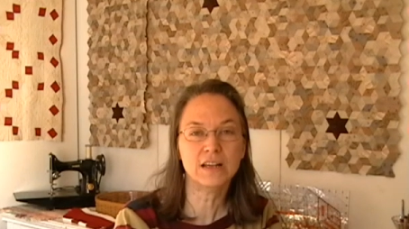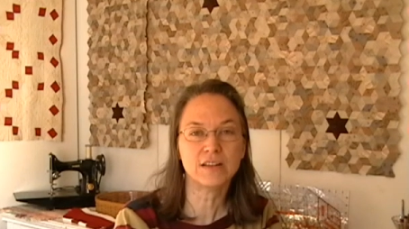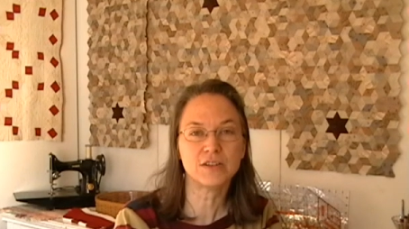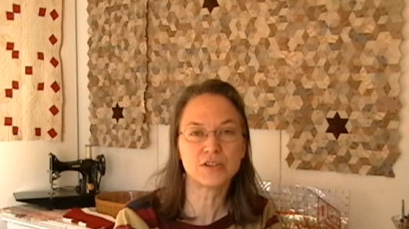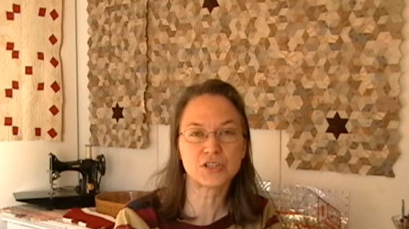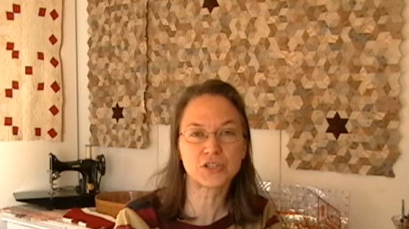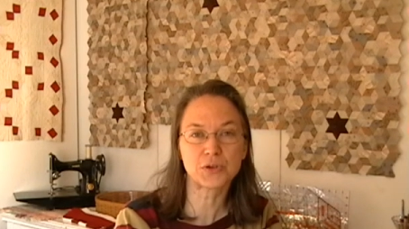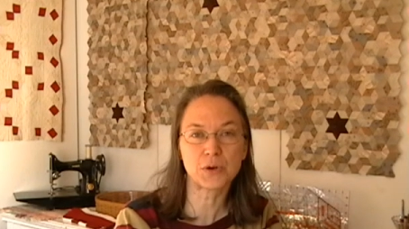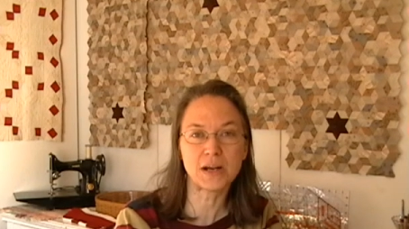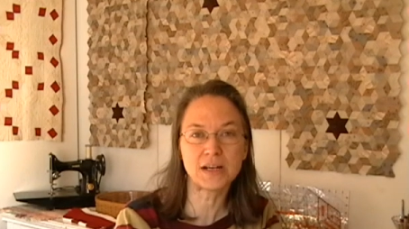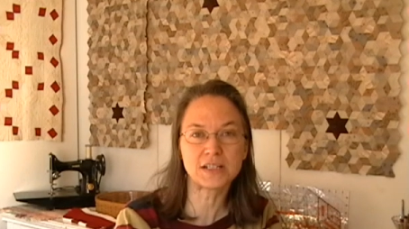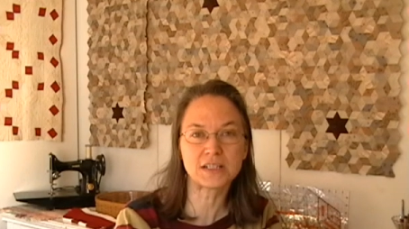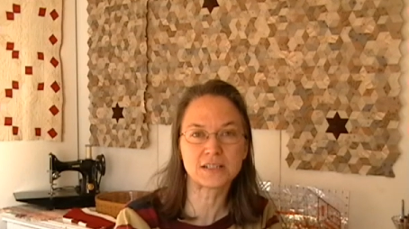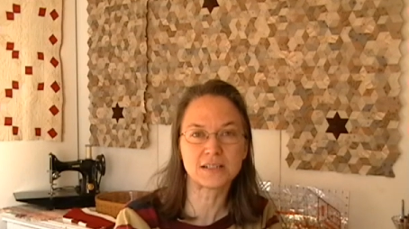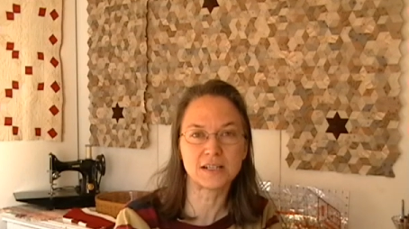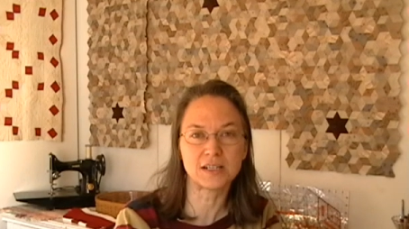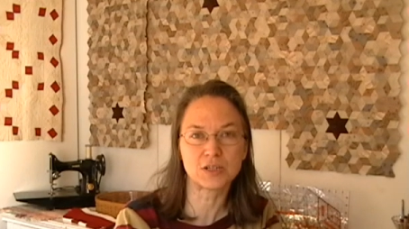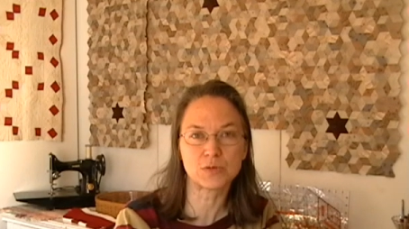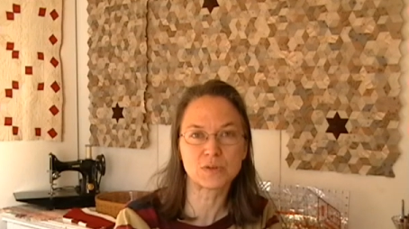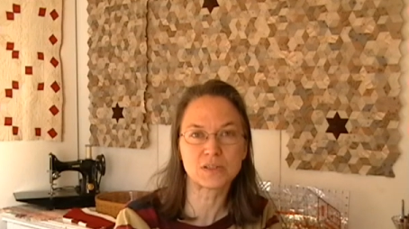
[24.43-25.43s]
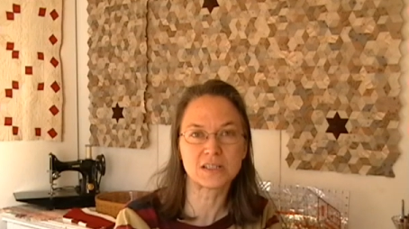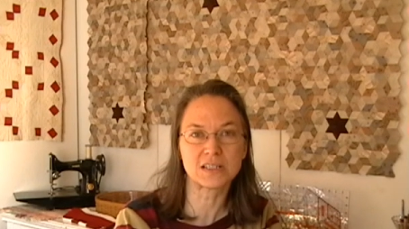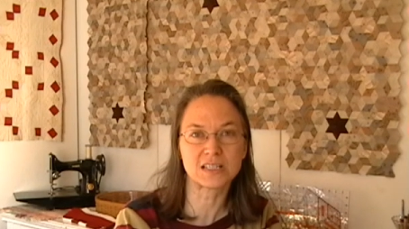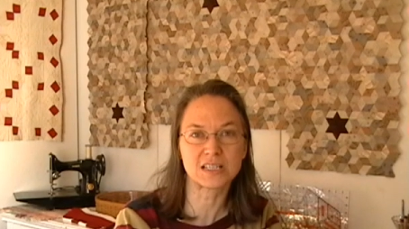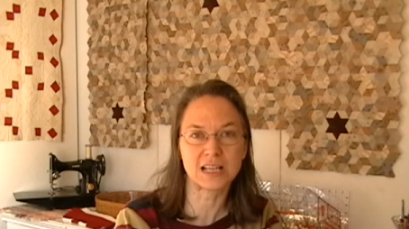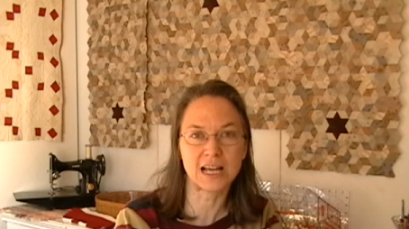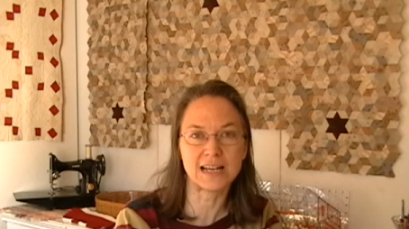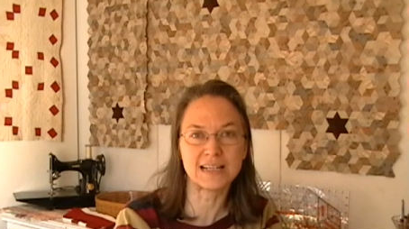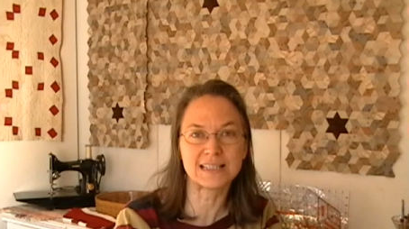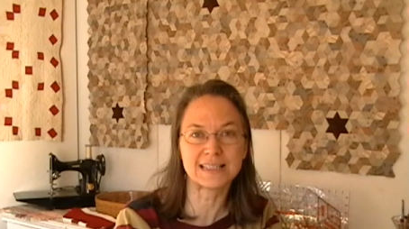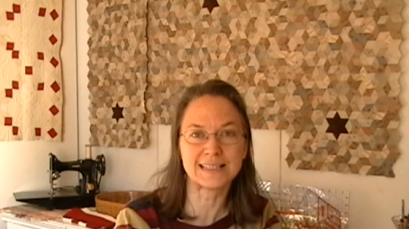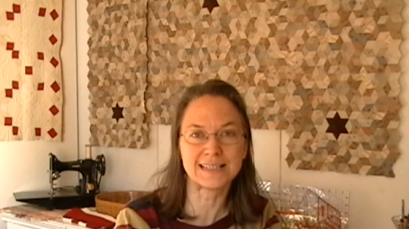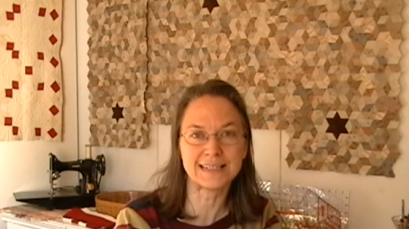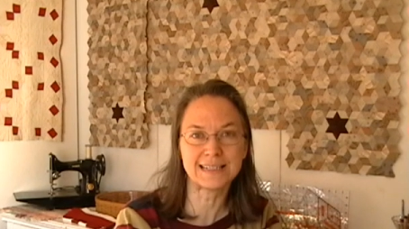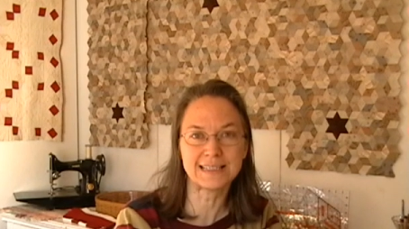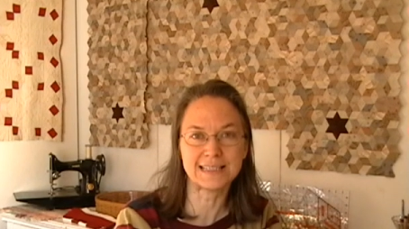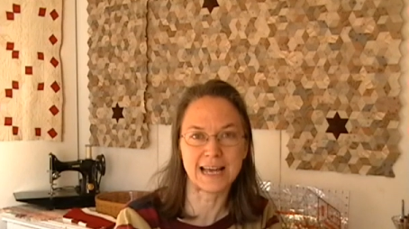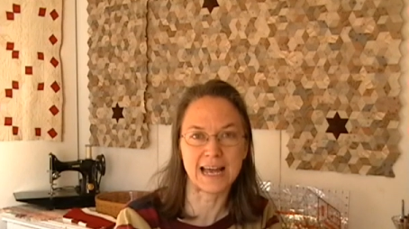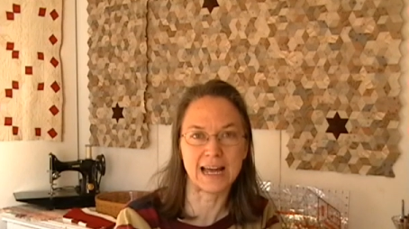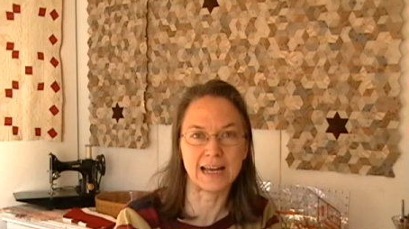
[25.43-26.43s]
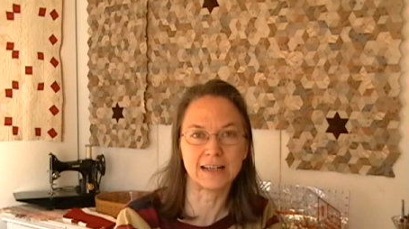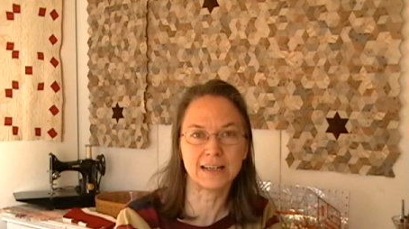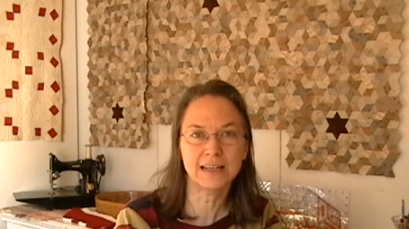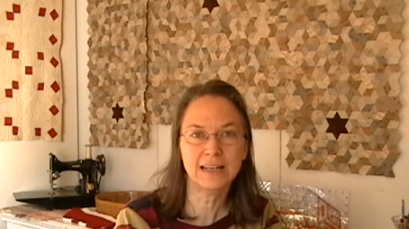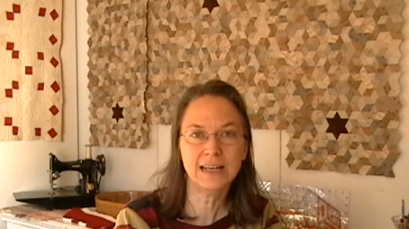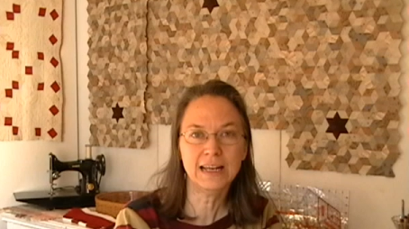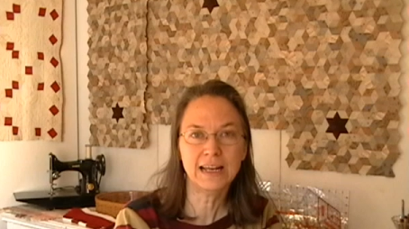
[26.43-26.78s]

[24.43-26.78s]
the straight stitch was a slight zigzag,